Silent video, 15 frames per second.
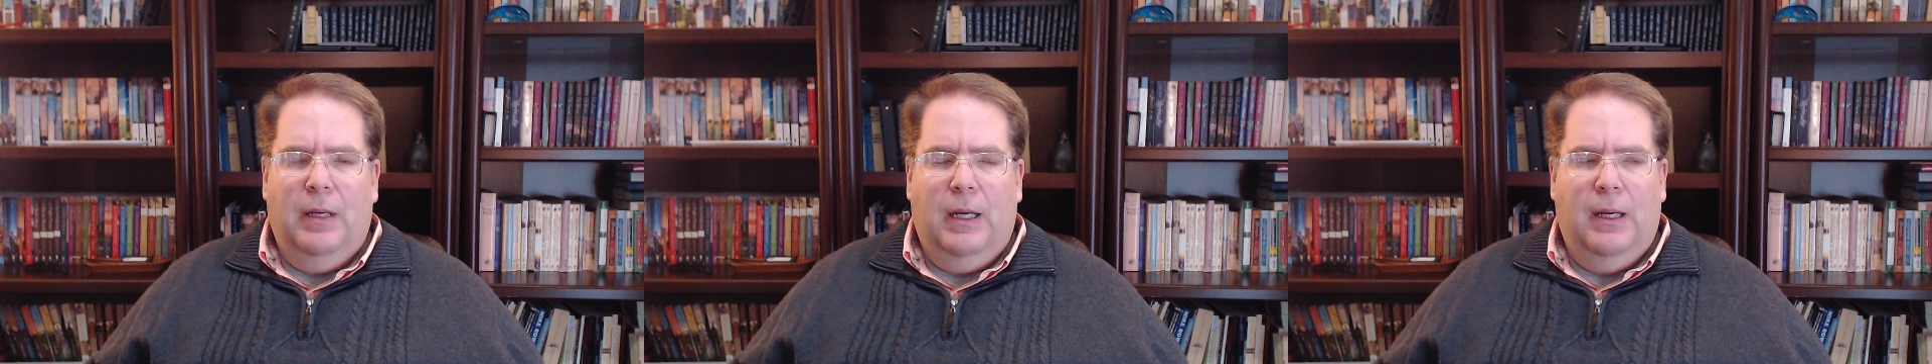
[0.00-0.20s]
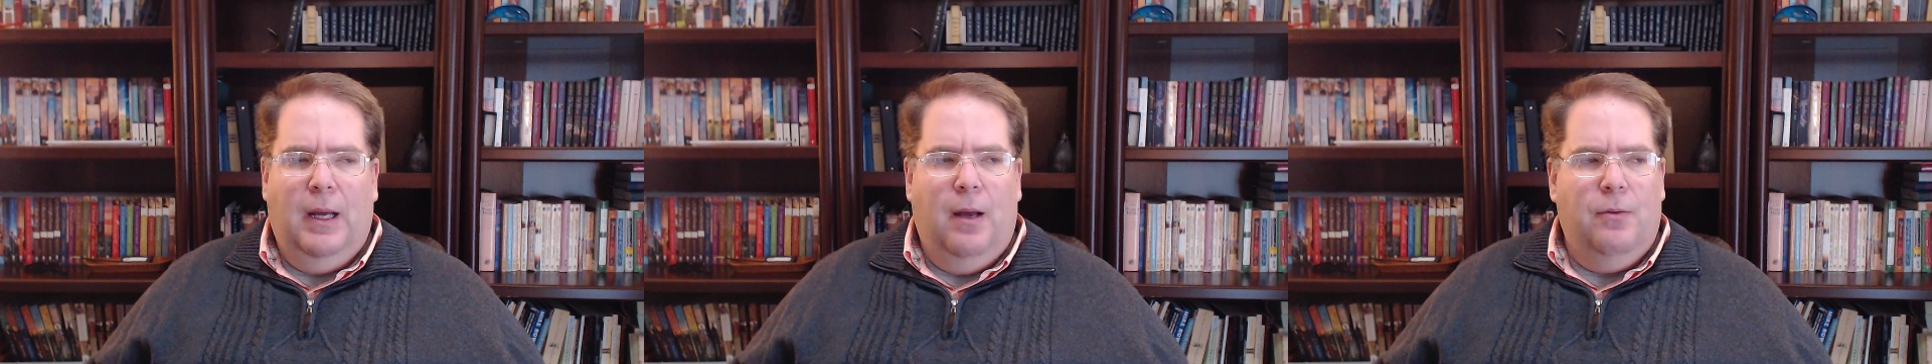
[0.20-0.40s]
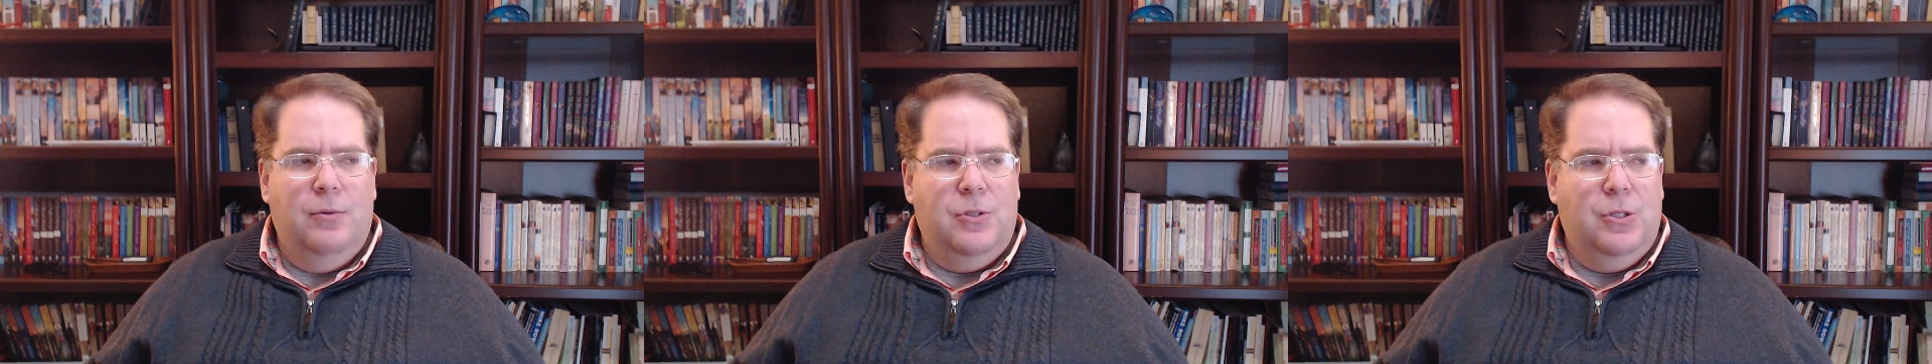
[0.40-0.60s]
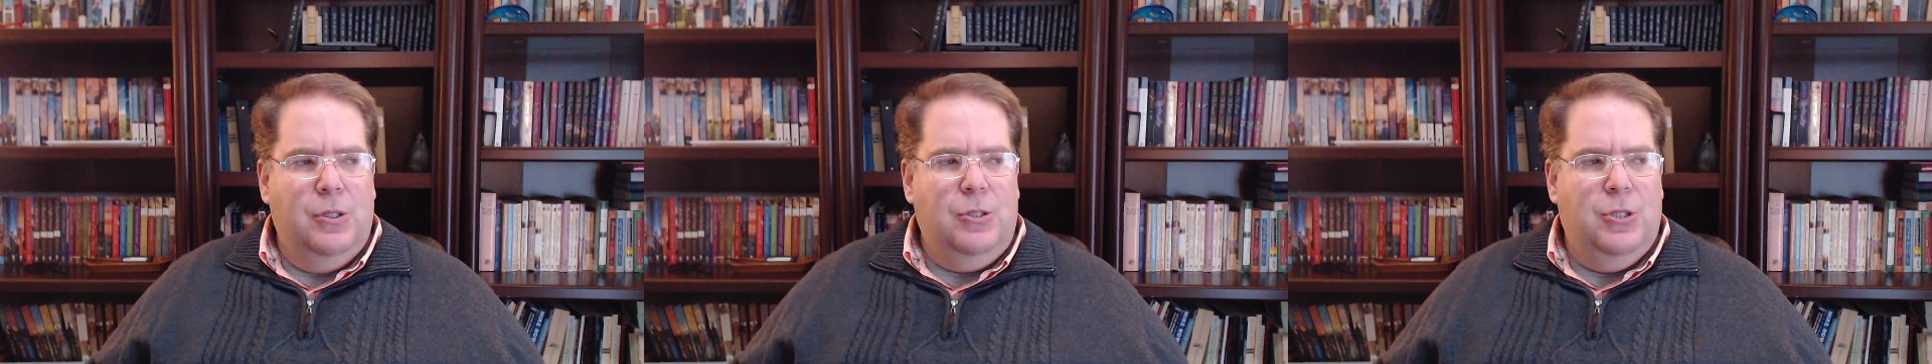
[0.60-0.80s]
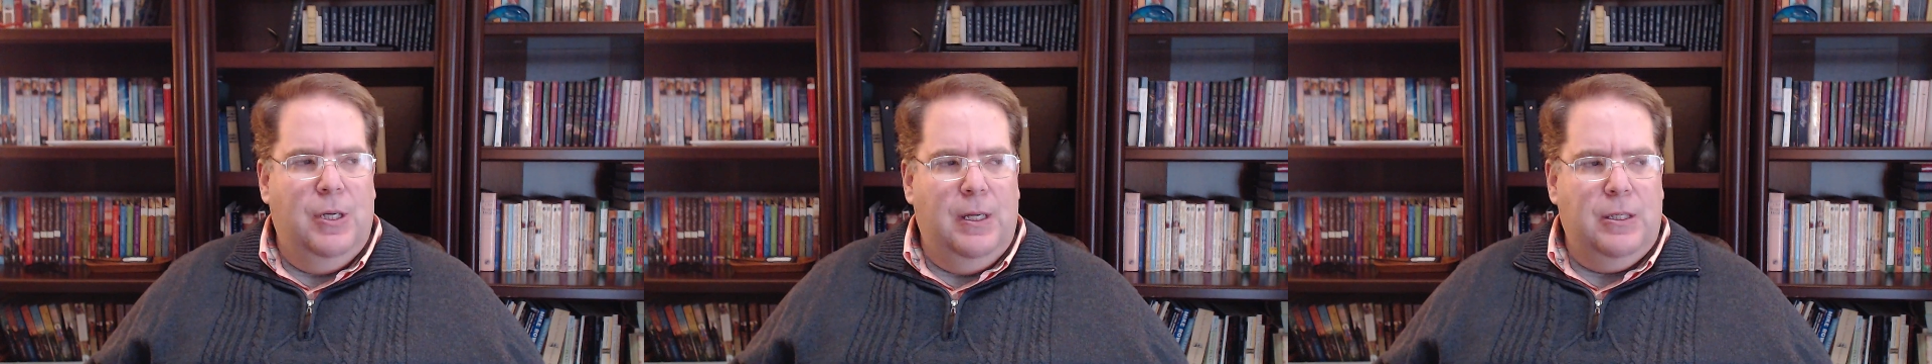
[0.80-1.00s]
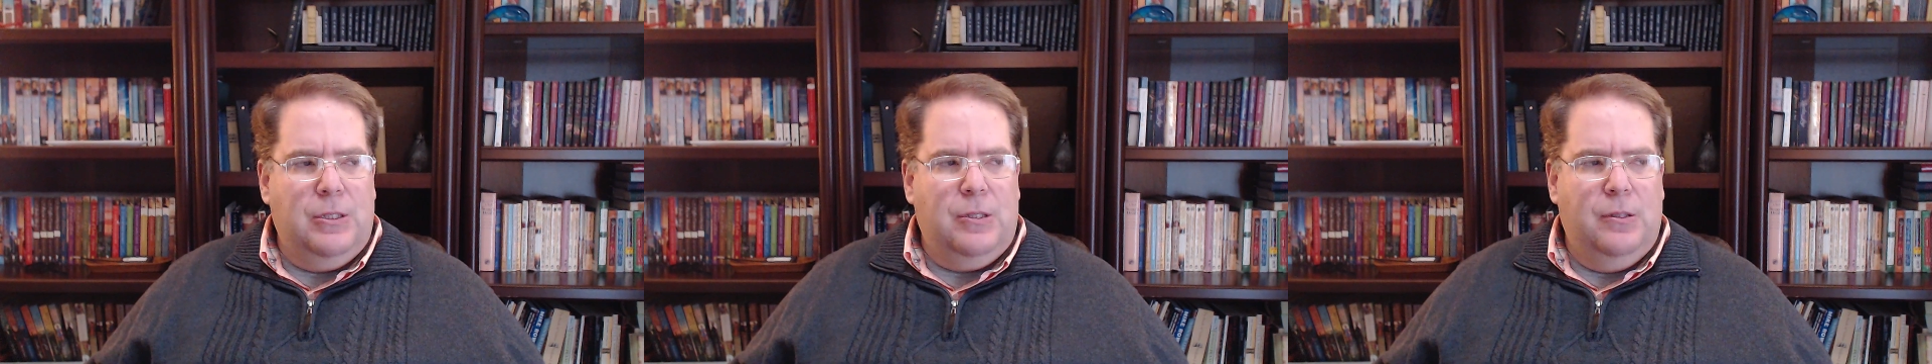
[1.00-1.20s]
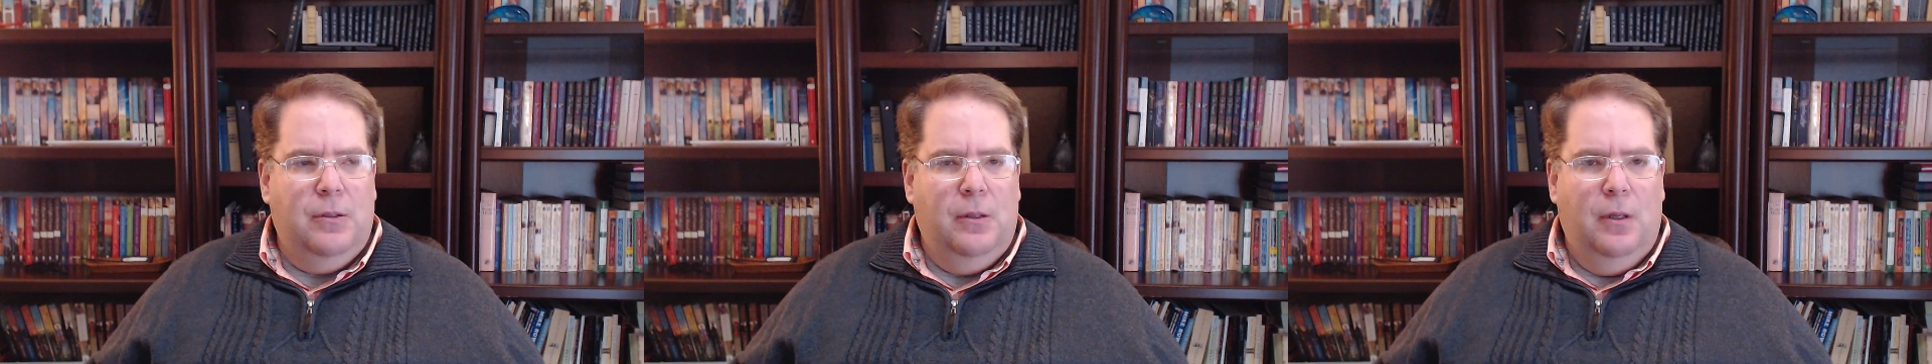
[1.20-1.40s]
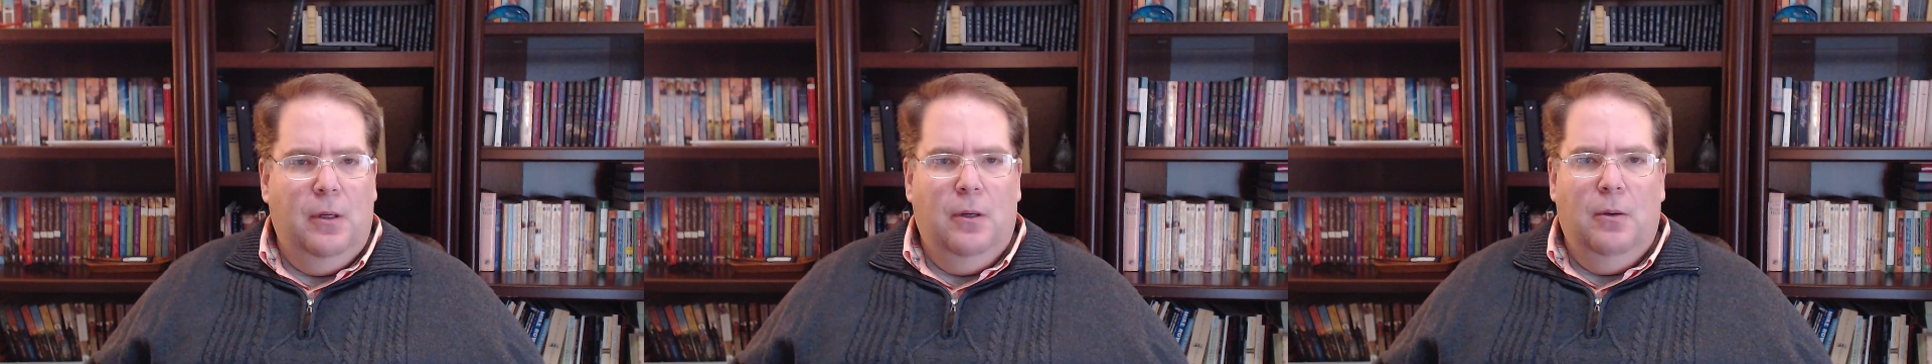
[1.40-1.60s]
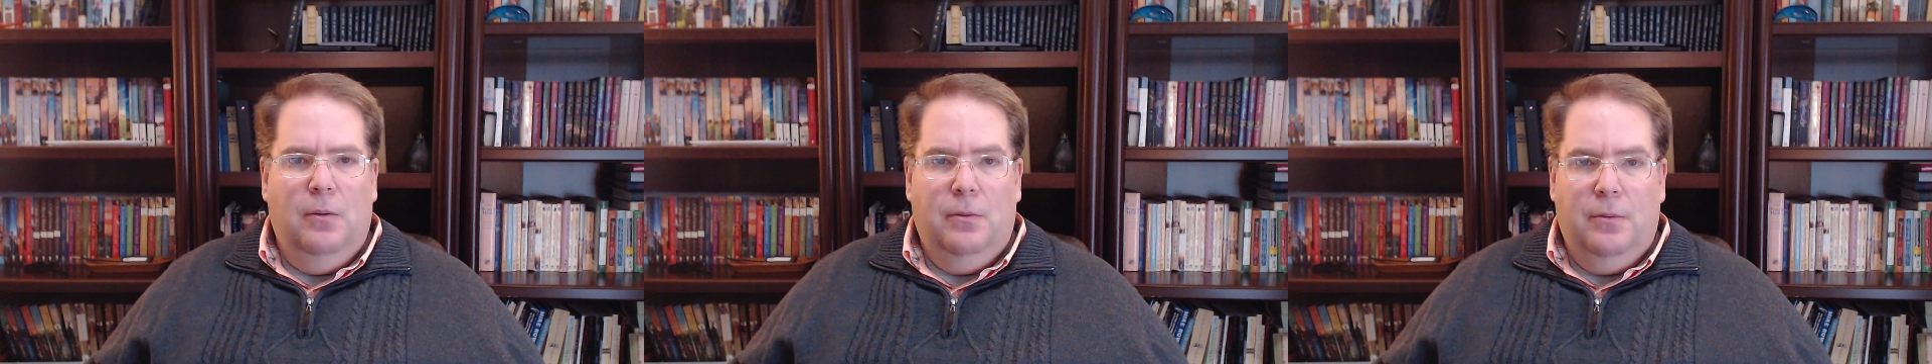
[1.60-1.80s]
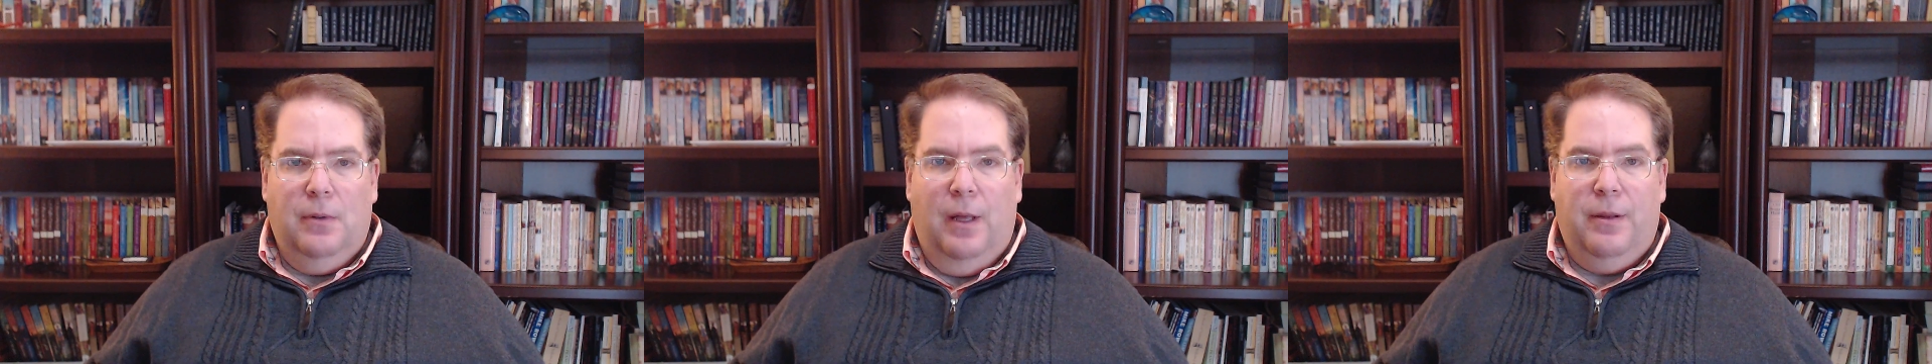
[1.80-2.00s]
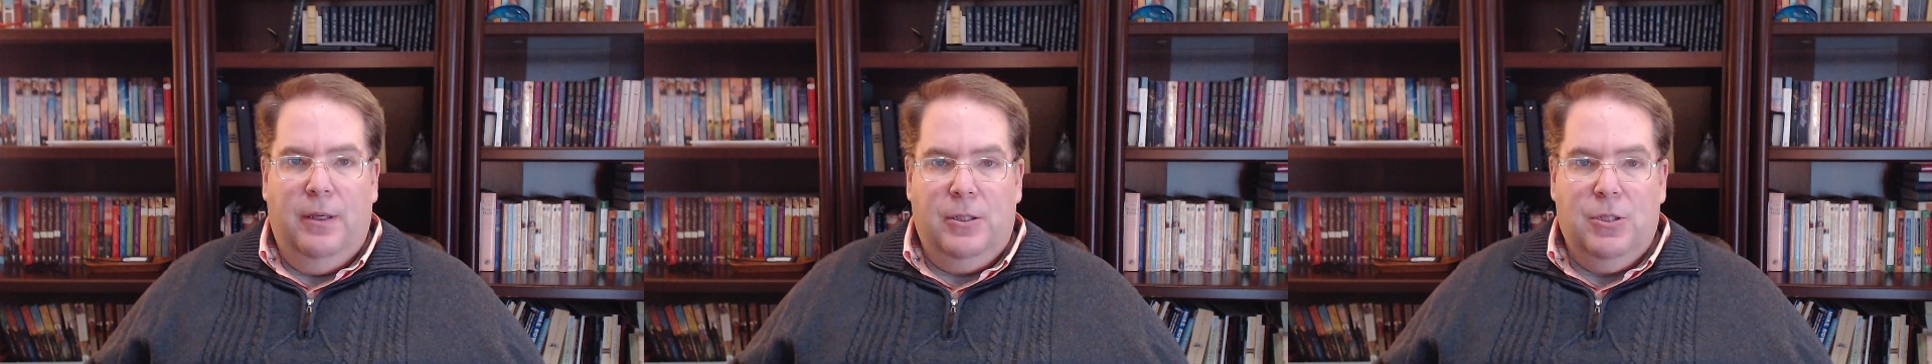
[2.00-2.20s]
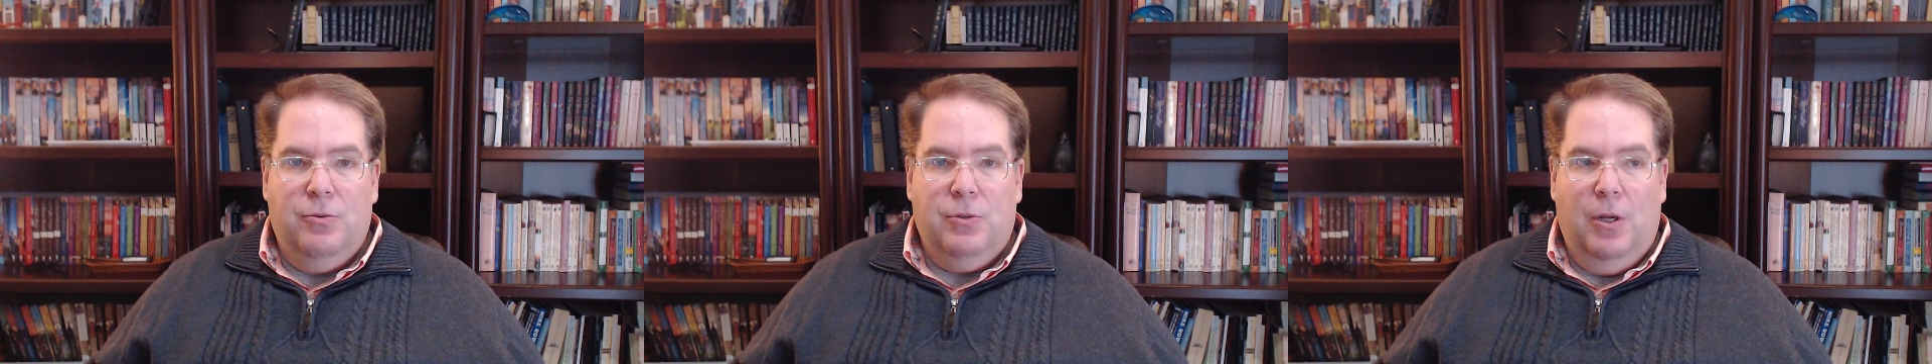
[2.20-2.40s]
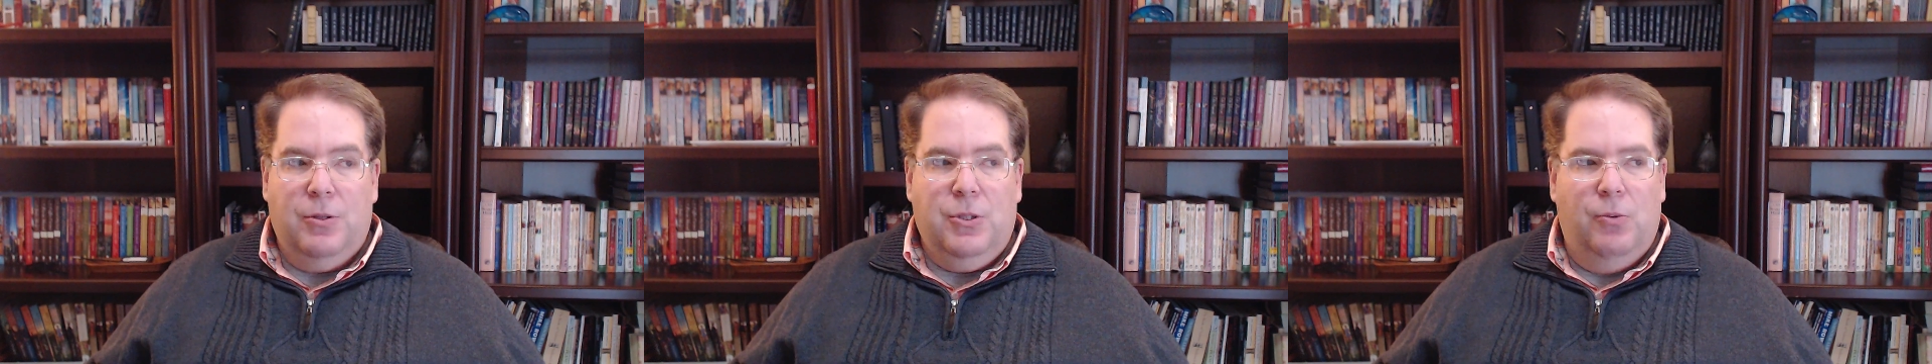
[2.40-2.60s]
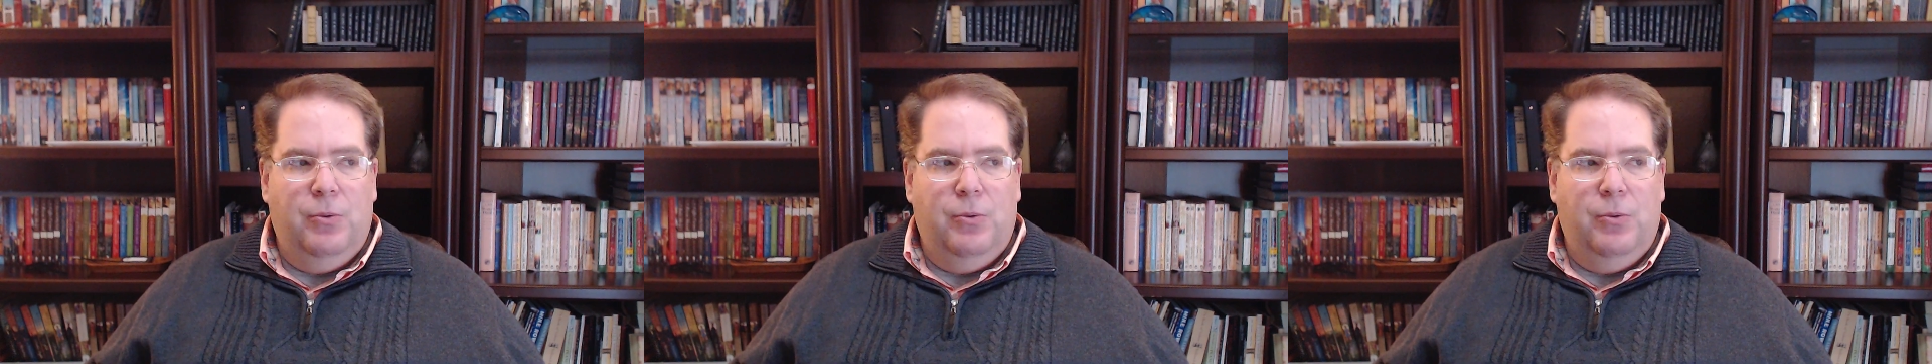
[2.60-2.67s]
I would suggest. I think she was also